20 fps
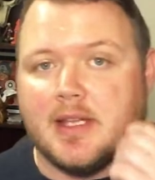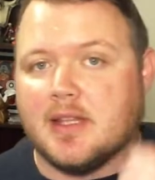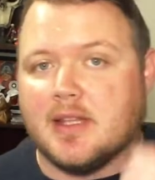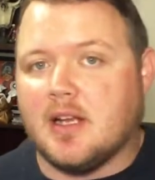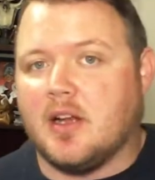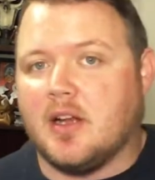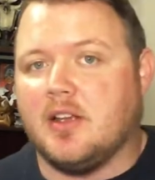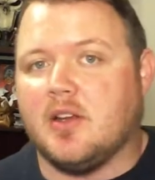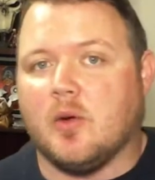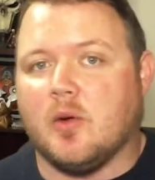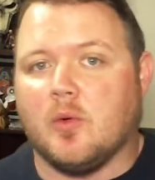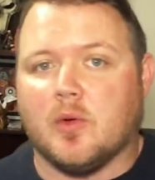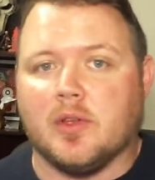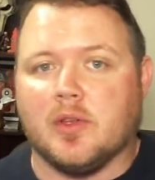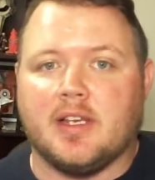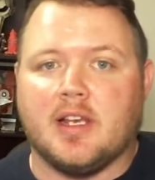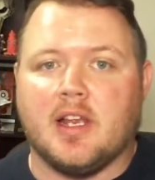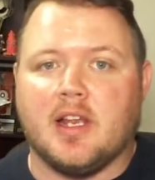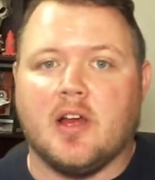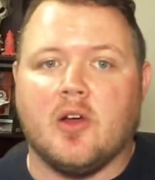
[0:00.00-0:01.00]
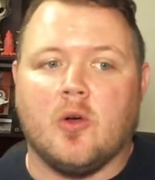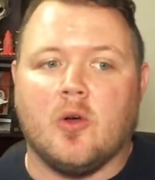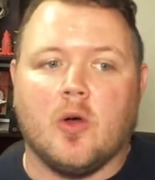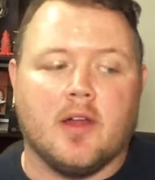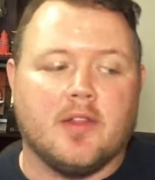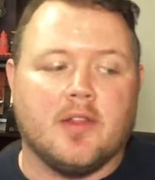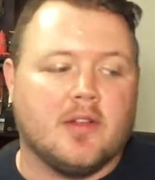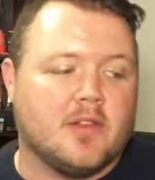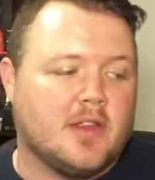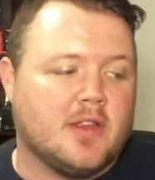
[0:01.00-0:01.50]
you don't really know
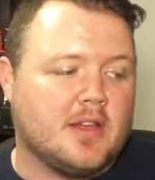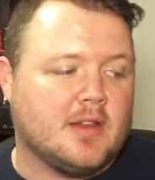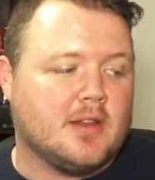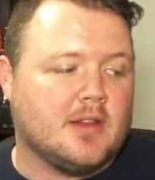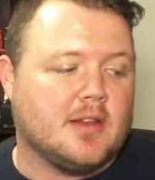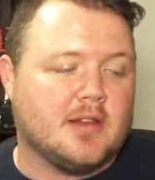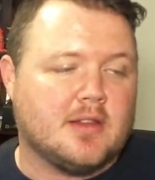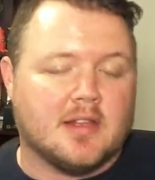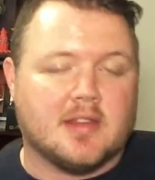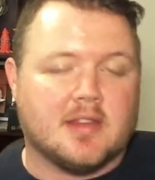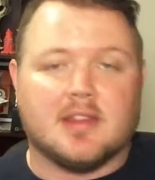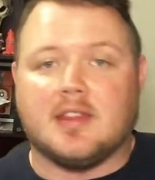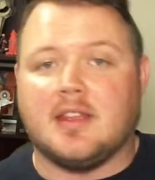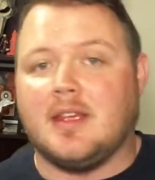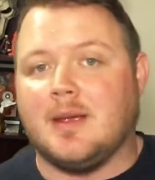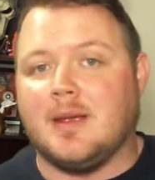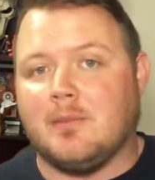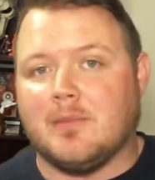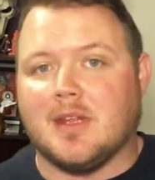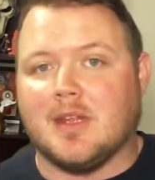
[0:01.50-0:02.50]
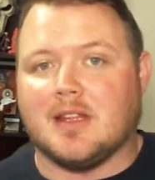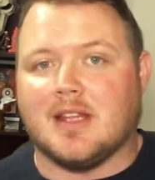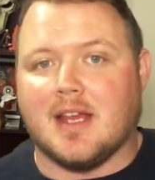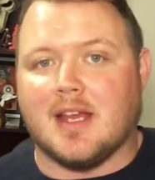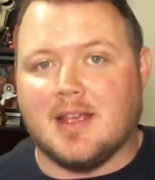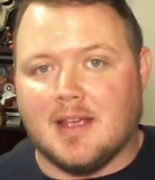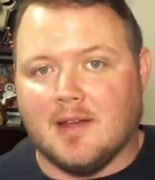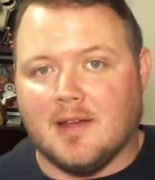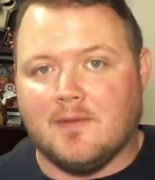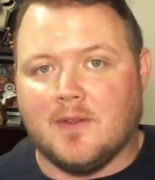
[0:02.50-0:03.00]
other than the theme that they
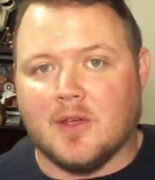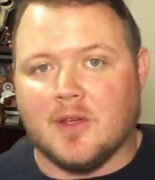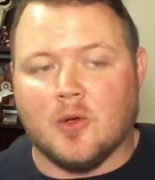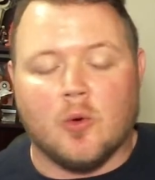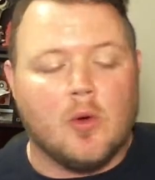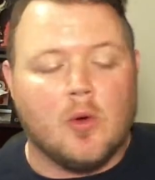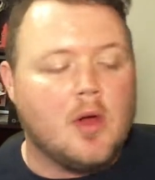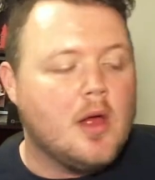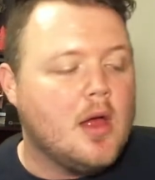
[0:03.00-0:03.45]
give you.